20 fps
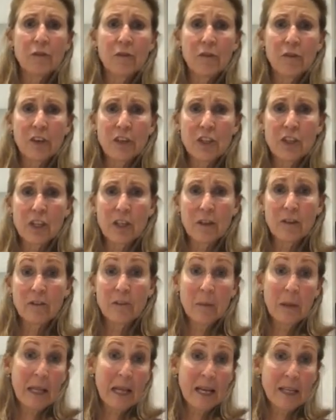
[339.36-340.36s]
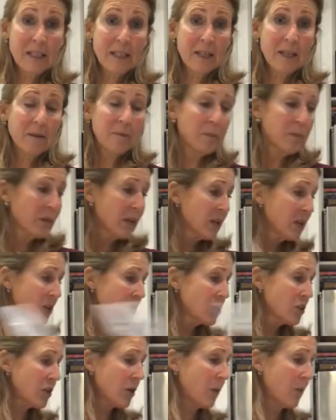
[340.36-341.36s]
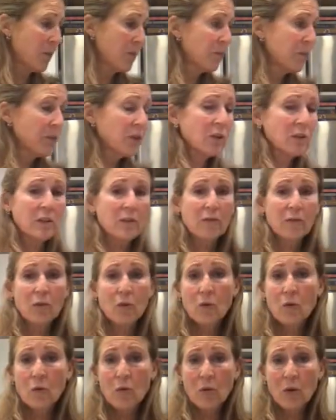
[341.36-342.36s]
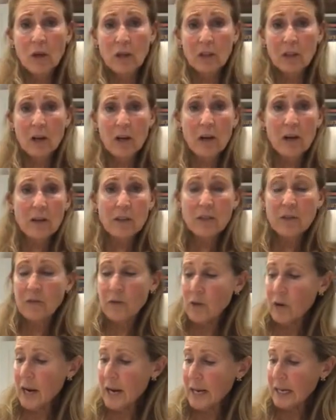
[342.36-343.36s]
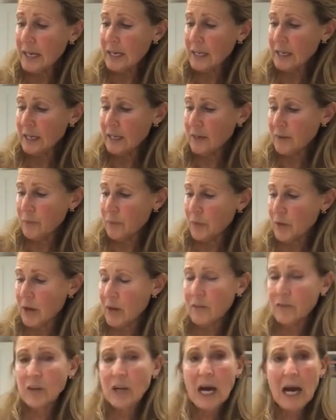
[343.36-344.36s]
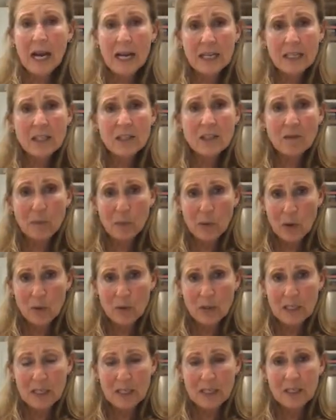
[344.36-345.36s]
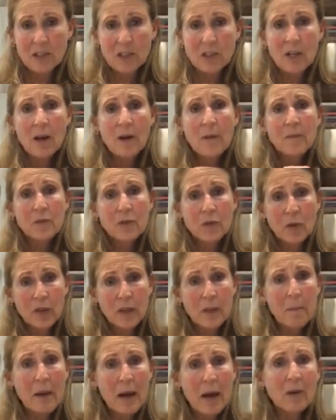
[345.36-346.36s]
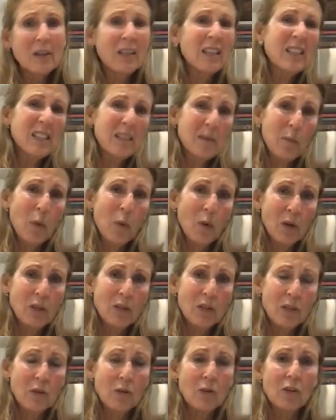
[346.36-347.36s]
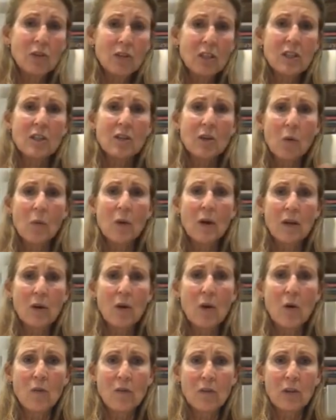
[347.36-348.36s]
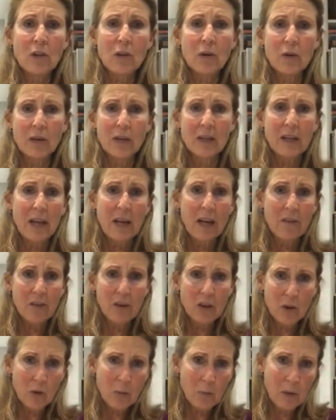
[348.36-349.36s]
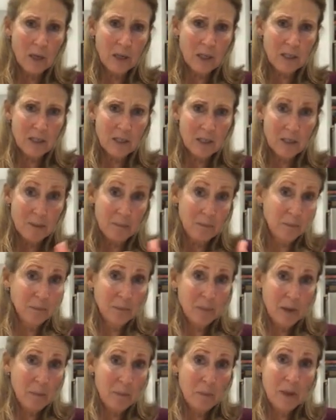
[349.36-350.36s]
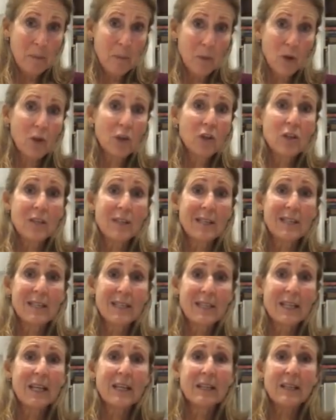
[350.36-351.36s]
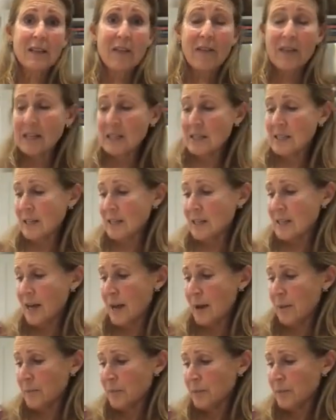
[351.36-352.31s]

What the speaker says: fish here from Alaska. So there's a large variety of kinds of proteins. So the amount is important too. You just don't want to overload it and have humongous big burgers and steaks and things like that.